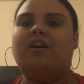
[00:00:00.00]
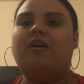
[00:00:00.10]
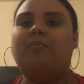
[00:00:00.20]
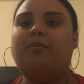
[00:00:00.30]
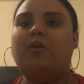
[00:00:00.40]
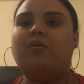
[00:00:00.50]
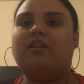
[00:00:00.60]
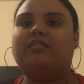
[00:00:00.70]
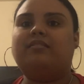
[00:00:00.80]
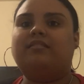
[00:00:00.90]

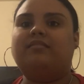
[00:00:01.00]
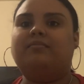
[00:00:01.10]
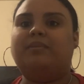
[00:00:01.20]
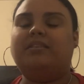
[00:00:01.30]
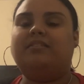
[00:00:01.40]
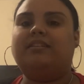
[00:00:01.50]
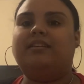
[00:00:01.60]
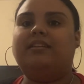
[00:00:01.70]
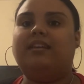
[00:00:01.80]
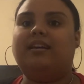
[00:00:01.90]
uploaded since
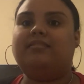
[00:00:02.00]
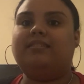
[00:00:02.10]
basically last